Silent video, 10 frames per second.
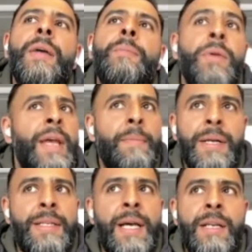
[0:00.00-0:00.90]
but yeah,
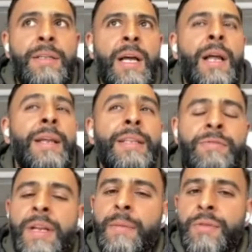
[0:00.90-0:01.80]
my dad, I didn't
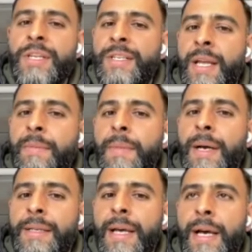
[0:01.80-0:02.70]
really appreciate
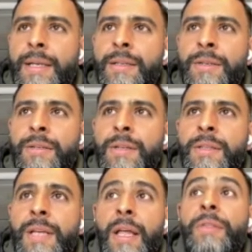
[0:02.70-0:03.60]
my dad
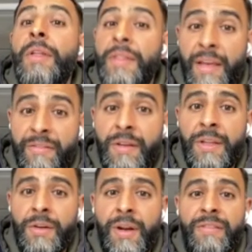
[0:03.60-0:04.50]
and the effort
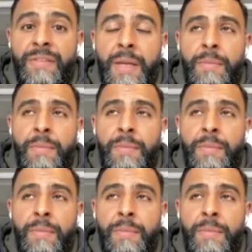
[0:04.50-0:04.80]
and the graft that